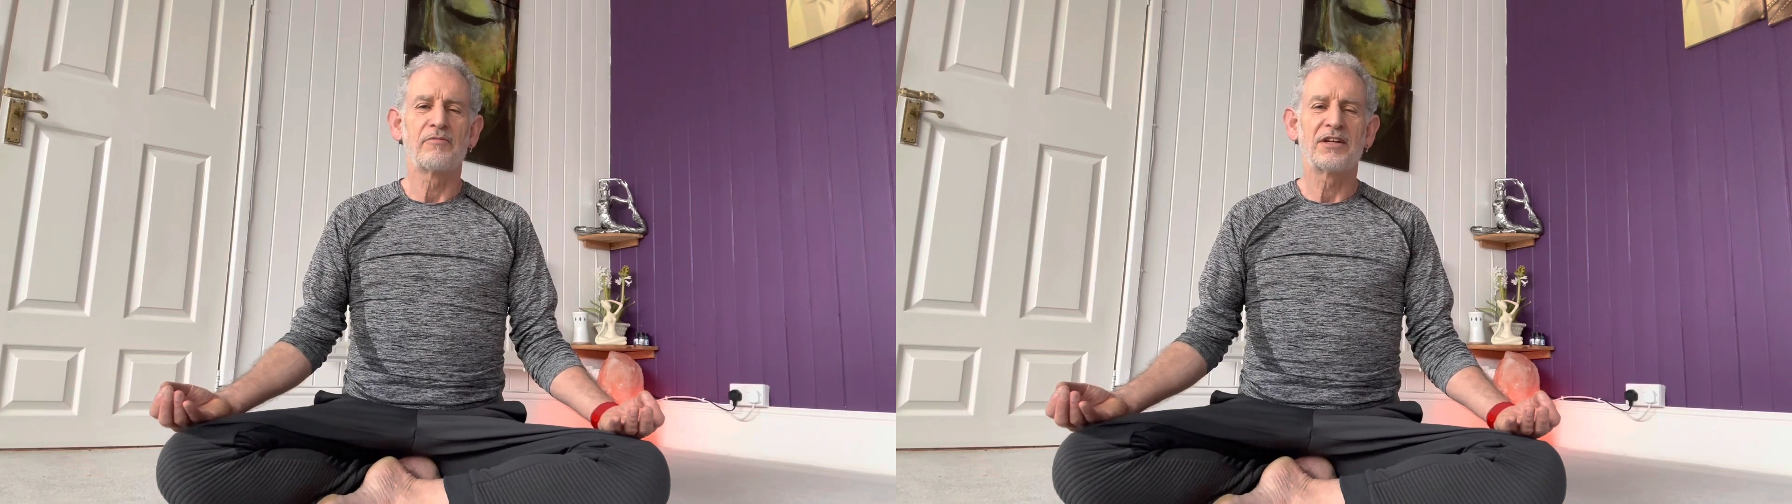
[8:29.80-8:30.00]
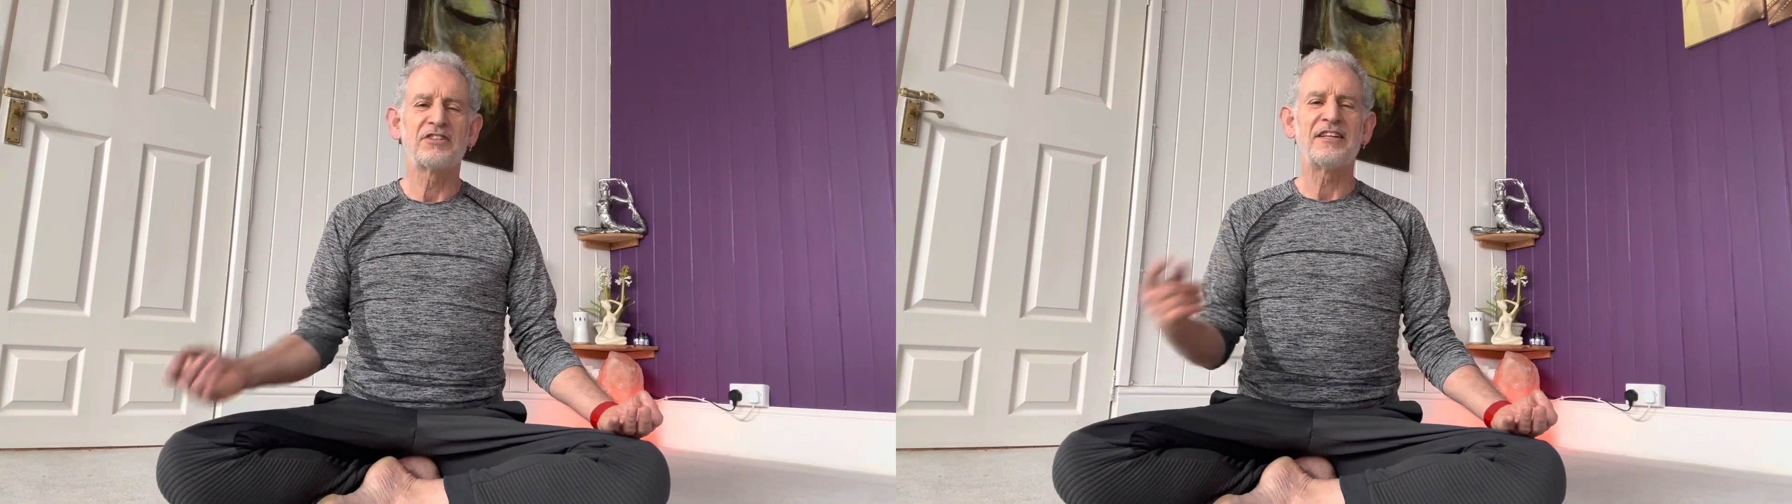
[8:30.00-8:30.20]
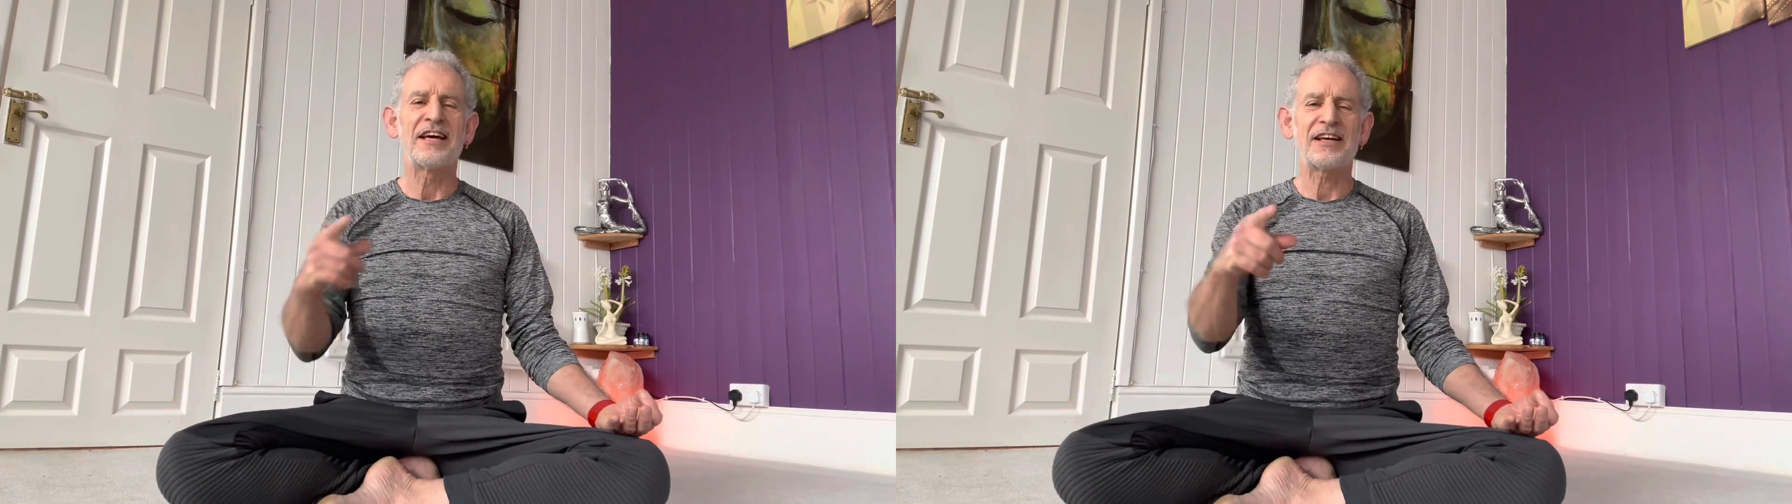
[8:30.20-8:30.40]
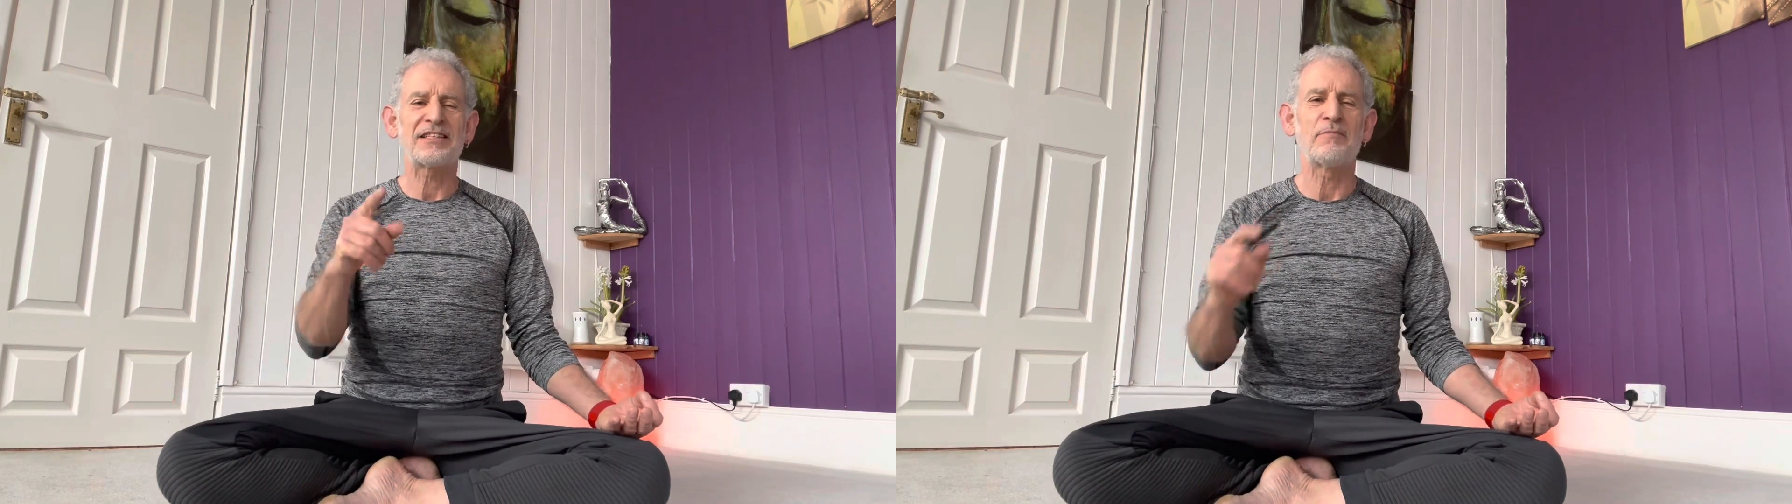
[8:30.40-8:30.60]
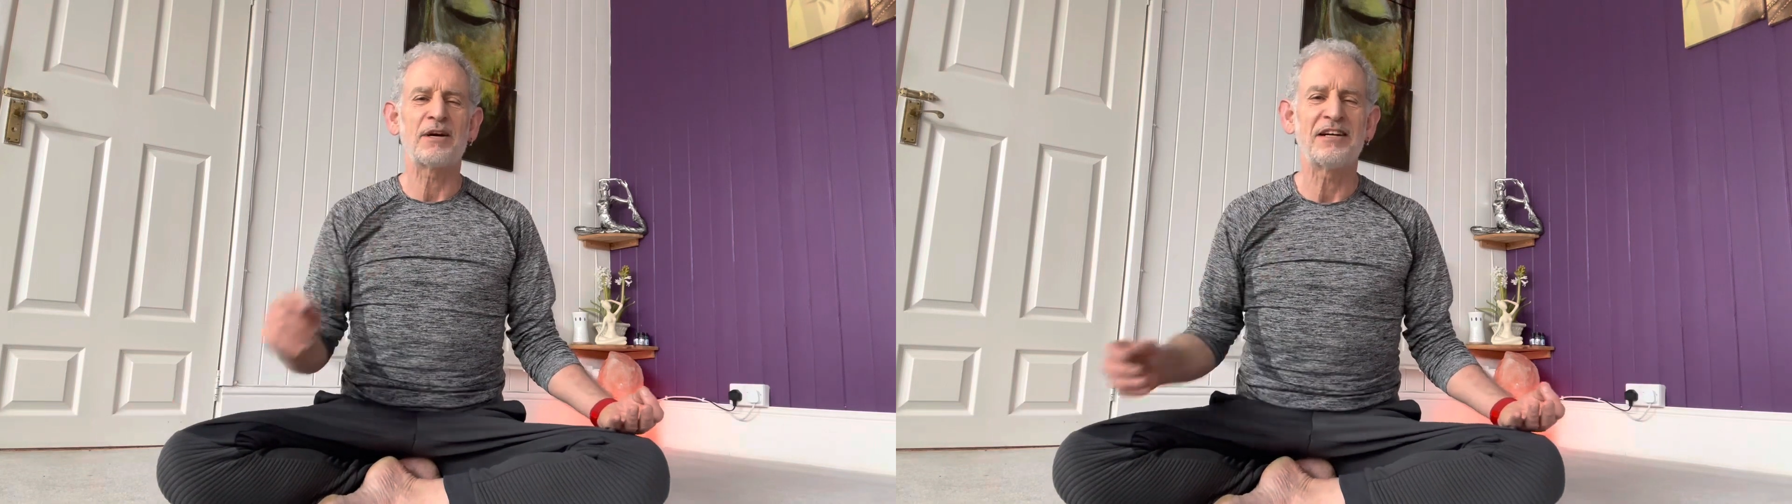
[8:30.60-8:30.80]
See, now that's
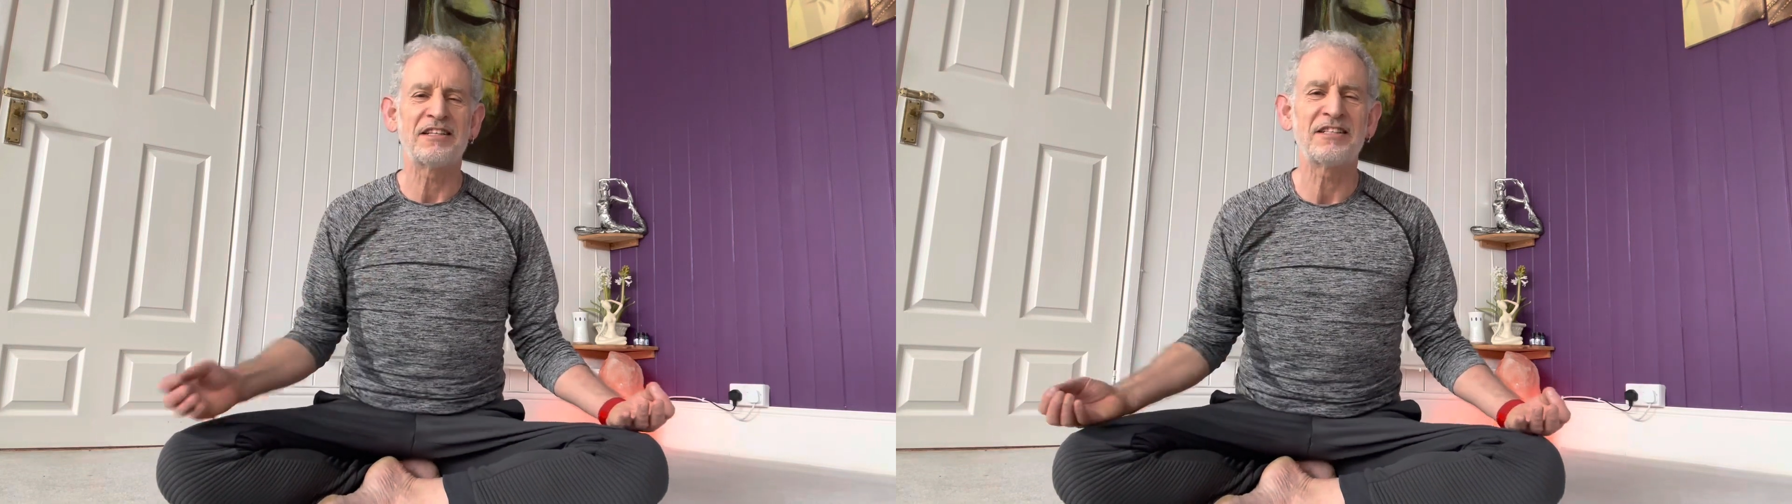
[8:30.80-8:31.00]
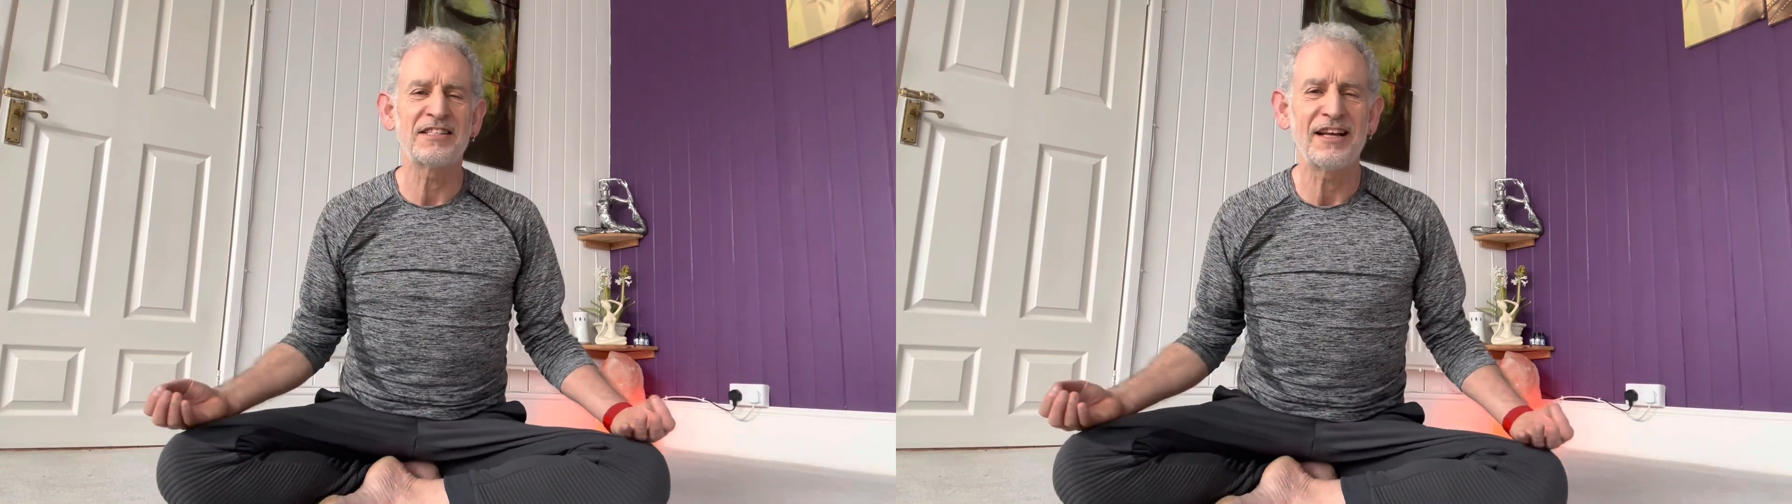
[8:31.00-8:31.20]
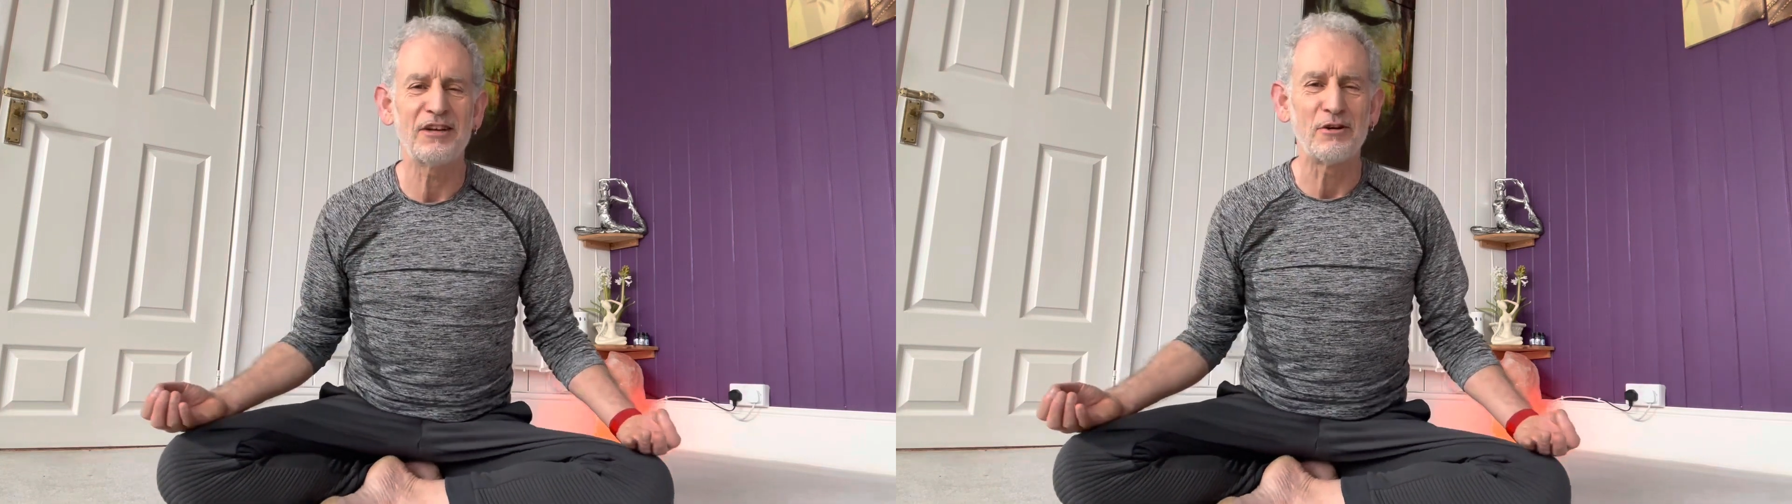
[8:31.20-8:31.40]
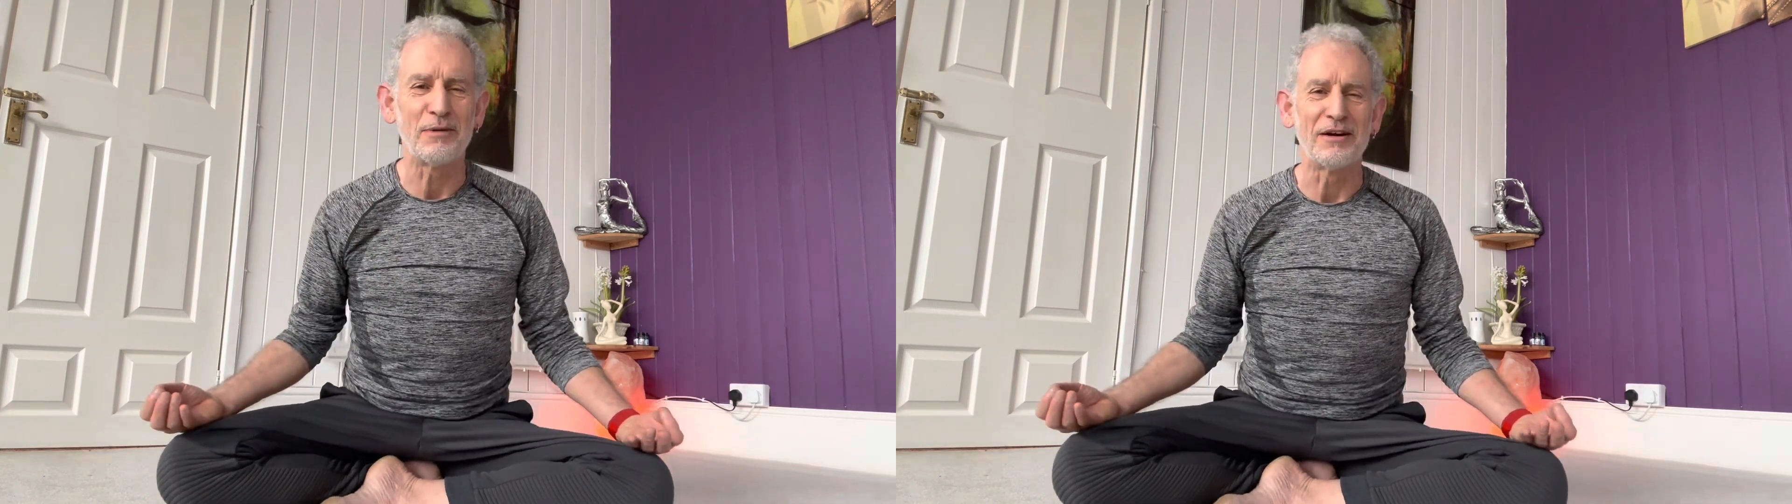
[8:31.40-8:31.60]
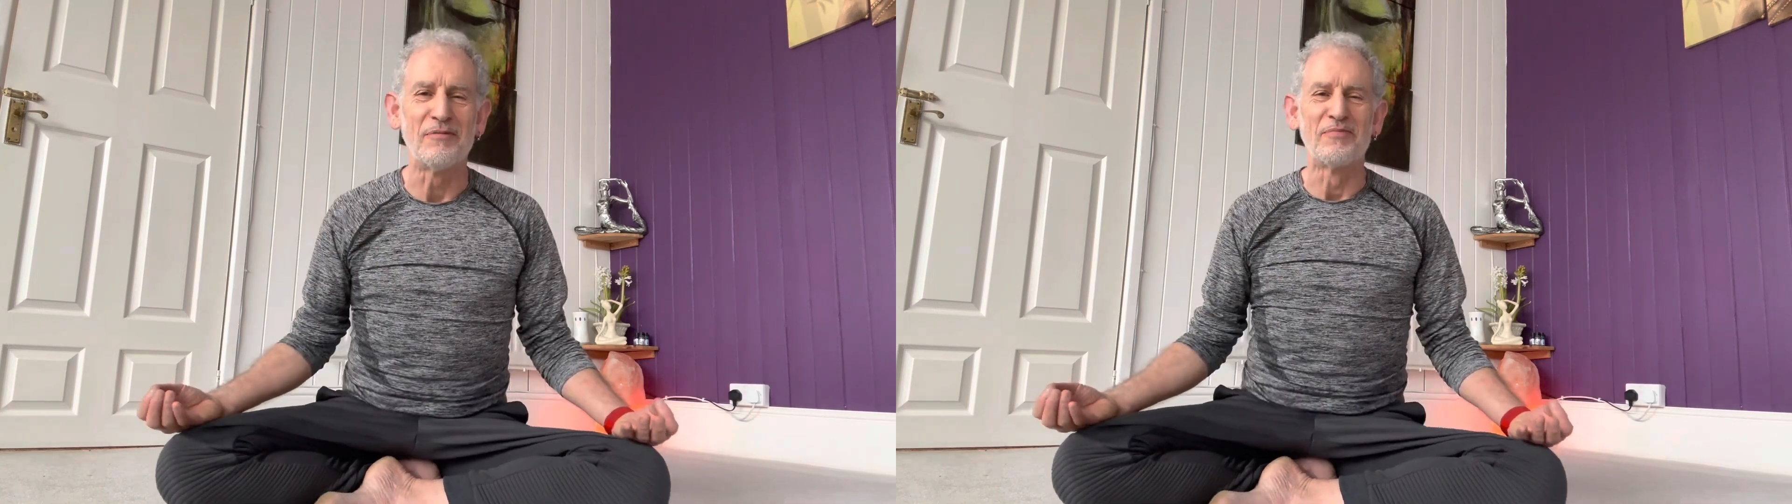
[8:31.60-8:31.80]
the bit I didn't tell you
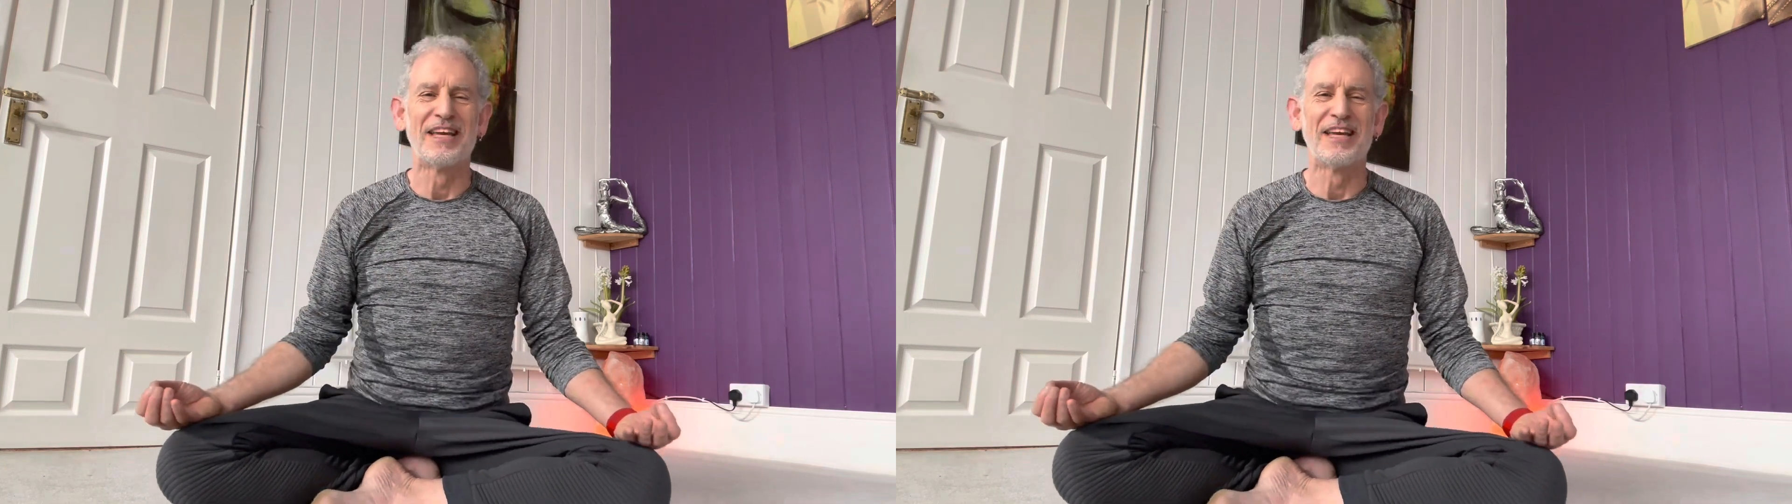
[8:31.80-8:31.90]
about.